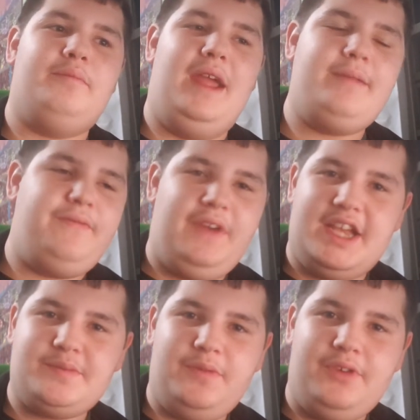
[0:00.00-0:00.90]
Maybe
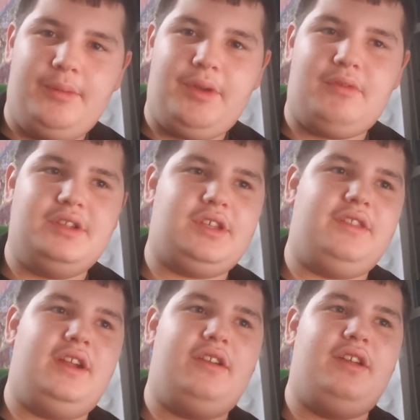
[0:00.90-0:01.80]
Phasmophobia runs on
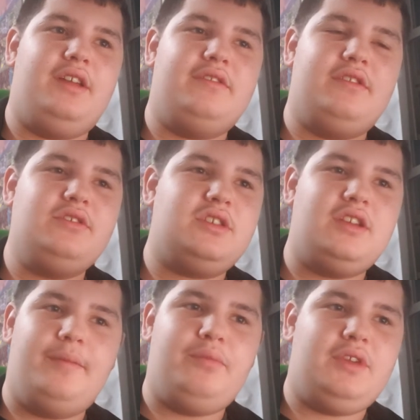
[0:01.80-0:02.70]
there, and there's a
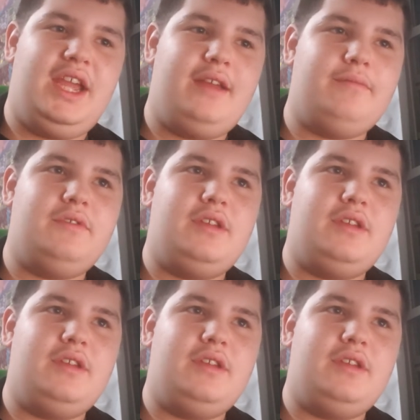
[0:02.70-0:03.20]
couple game.